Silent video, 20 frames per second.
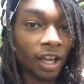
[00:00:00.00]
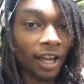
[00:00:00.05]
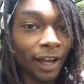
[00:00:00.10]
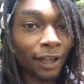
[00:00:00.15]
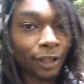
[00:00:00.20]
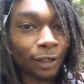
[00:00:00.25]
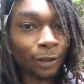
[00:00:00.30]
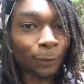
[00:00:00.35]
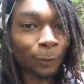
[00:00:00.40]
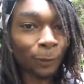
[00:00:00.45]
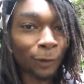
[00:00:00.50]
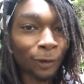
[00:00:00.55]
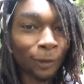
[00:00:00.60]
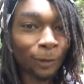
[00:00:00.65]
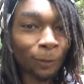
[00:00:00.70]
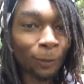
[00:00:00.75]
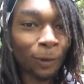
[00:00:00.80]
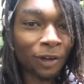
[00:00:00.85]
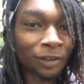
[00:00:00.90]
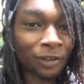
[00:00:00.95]
Hello
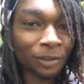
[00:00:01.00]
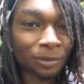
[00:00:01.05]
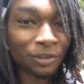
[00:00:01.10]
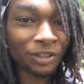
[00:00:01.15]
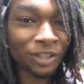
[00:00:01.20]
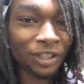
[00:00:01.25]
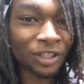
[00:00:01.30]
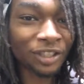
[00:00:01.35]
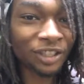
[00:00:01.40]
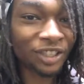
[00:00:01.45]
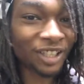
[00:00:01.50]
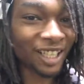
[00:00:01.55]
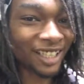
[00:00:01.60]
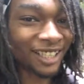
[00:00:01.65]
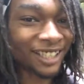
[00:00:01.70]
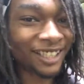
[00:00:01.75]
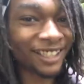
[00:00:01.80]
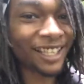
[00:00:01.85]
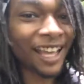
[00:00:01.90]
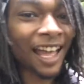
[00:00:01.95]
world, welcome to
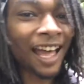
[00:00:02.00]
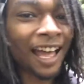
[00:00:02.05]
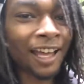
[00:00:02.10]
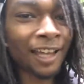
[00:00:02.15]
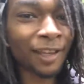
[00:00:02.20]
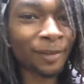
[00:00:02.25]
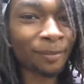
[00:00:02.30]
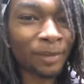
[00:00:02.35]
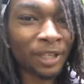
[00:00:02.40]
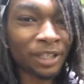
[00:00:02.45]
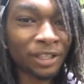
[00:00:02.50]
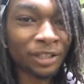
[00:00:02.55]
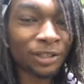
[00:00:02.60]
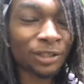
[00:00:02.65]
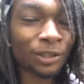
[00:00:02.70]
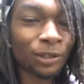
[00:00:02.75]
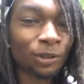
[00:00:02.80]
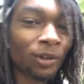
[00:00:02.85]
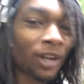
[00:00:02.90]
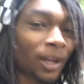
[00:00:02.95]
Just Tie
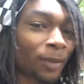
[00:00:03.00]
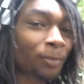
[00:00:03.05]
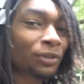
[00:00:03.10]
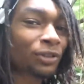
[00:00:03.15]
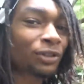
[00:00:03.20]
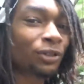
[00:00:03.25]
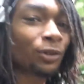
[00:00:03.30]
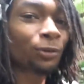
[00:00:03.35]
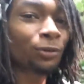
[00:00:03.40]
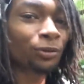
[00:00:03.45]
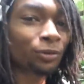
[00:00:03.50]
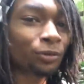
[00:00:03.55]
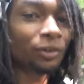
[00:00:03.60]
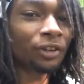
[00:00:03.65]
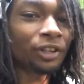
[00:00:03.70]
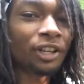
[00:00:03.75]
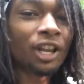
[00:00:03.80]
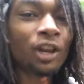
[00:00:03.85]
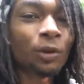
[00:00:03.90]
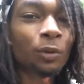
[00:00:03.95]
mini-solo episode
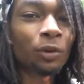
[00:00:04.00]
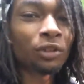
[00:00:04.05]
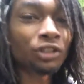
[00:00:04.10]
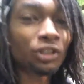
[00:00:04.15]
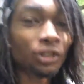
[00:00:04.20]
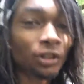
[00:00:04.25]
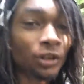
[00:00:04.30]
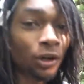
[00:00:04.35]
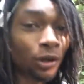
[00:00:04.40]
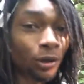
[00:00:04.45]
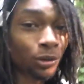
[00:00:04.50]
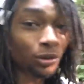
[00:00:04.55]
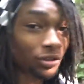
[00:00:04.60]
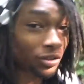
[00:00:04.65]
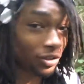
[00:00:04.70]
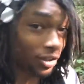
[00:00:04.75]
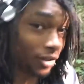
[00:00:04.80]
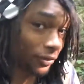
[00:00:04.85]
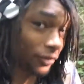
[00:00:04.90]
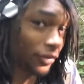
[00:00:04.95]
3 with your
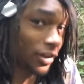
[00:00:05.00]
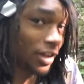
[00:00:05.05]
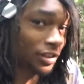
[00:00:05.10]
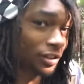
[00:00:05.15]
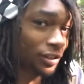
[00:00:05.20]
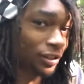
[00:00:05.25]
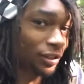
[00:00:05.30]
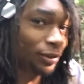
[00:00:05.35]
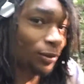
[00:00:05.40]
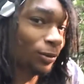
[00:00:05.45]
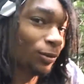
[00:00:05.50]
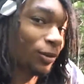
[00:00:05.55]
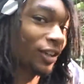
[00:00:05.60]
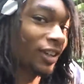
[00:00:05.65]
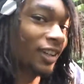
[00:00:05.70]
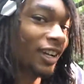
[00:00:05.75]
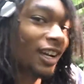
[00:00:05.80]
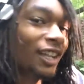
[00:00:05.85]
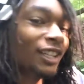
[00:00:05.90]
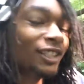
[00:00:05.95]
host Stephon Dior.
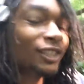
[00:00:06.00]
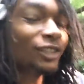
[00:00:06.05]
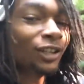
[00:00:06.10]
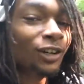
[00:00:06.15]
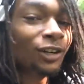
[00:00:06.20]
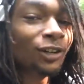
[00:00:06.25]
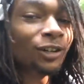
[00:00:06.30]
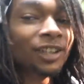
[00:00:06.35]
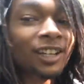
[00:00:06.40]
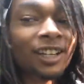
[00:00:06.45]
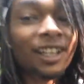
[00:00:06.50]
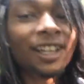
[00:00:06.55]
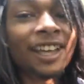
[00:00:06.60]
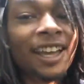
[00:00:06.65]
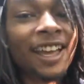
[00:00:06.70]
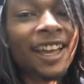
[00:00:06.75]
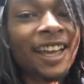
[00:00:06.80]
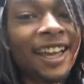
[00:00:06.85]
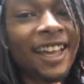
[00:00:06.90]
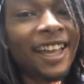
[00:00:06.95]
So
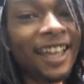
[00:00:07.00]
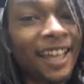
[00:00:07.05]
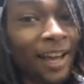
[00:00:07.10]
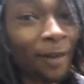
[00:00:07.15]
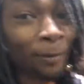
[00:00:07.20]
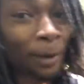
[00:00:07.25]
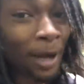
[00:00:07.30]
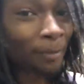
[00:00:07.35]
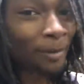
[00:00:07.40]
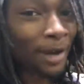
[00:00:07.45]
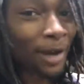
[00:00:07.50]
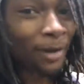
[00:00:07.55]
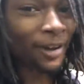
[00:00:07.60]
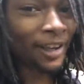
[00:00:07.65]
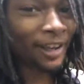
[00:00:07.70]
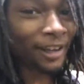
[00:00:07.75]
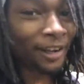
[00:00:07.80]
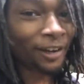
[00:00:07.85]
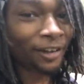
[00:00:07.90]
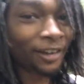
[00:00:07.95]
I'm out
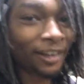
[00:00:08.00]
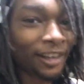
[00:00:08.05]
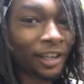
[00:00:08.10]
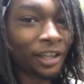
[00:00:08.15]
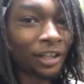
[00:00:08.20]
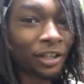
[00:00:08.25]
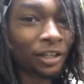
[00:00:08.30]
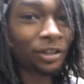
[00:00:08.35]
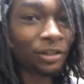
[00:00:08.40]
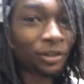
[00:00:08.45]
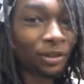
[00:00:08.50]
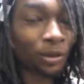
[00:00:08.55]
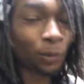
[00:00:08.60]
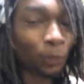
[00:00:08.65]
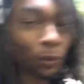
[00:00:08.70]
here in the